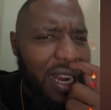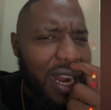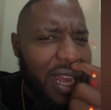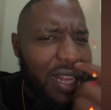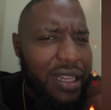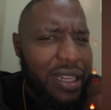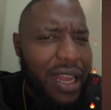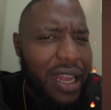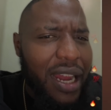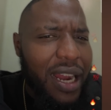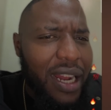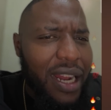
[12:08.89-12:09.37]
And
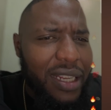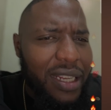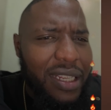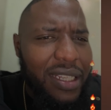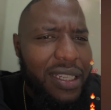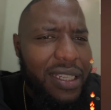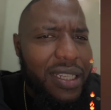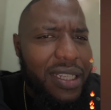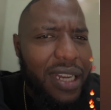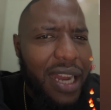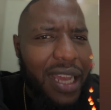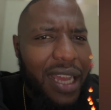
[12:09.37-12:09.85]
I
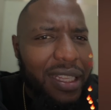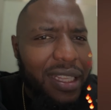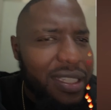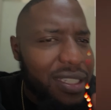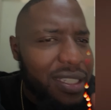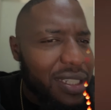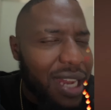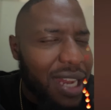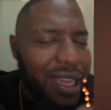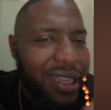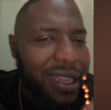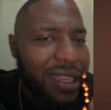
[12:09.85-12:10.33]
did say like
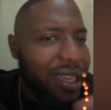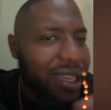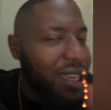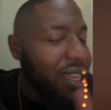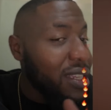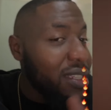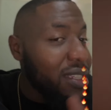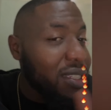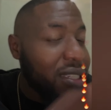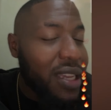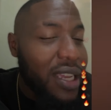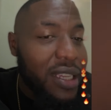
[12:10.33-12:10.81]
this is like the
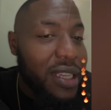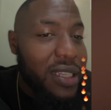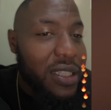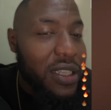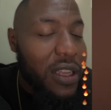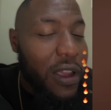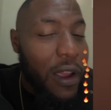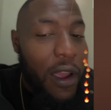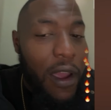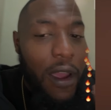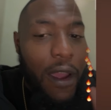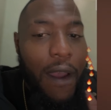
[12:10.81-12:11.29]

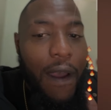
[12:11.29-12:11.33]
easiest